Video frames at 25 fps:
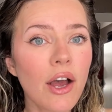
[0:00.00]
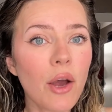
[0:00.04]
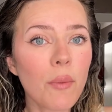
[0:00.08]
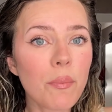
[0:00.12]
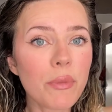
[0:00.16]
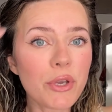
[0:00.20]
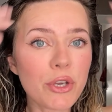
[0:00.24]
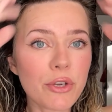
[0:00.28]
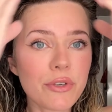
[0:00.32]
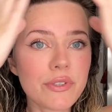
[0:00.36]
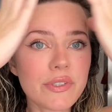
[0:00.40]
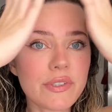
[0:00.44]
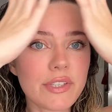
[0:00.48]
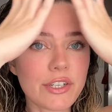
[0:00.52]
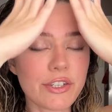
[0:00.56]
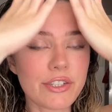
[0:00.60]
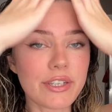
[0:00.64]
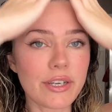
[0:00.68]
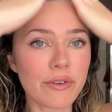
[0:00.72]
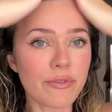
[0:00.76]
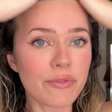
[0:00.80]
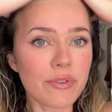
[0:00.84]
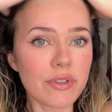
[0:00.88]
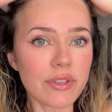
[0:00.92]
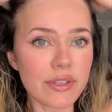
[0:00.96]
because they're
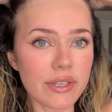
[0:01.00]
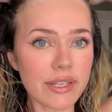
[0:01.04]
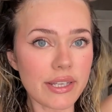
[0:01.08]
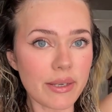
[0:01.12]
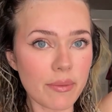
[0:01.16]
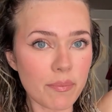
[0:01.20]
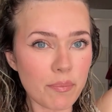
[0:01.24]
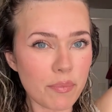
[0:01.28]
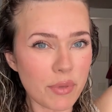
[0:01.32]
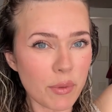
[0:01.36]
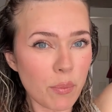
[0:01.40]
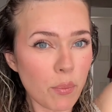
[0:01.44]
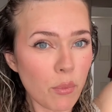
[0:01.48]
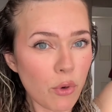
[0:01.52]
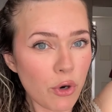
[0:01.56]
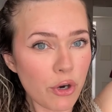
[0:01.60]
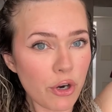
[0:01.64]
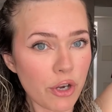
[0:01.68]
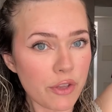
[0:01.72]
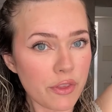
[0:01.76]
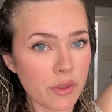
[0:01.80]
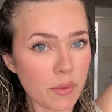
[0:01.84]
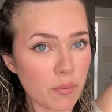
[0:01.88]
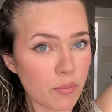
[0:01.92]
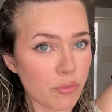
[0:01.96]
definitely a bit more
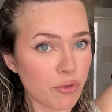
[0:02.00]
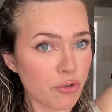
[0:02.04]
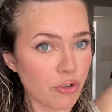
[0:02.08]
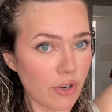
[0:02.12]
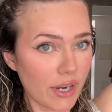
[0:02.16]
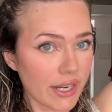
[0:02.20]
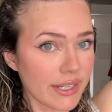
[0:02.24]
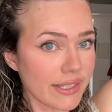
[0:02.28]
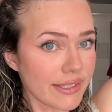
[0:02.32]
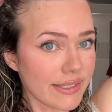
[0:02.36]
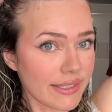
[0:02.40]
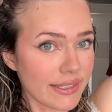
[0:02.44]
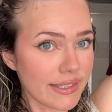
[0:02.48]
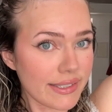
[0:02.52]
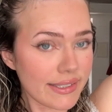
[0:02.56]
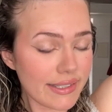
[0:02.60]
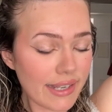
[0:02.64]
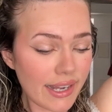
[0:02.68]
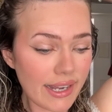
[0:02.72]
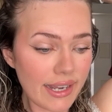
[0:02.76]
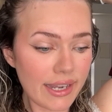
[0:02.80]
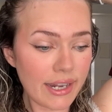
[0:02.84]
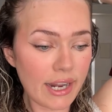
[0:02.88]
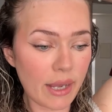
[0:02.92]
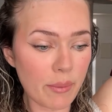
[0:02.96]
on the pricey
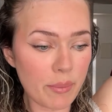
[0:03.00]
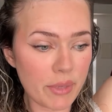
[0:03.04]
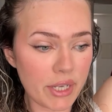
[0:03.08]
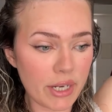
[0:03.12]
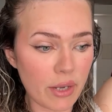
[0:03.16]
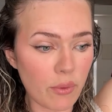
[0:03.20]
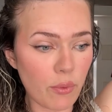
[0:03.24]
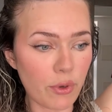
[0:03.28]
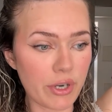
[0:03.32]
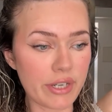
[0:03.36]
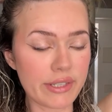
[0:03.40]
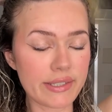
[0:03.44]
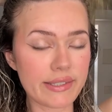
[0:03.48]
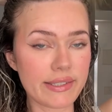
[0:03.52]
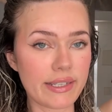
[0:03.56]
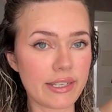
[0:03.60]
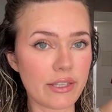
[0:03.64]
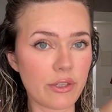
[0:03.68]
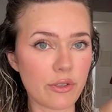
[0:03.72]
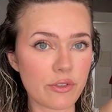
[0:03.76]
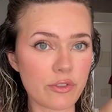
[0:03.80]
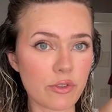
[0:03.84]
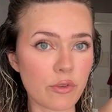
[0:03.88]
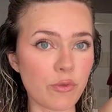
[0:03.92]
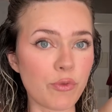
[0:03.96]
side. I mean, I want to say
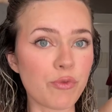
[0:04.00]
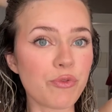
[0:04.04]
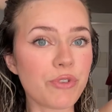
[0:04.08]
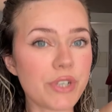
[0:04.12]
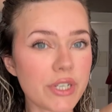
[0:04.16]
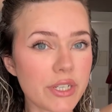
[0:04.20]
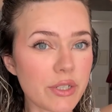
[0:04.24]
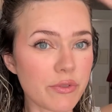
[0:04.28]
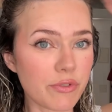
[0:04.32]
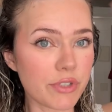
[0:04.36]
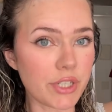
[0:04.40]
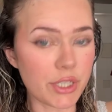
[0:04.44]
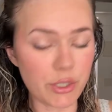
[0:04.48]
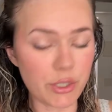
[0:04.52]
those are really, really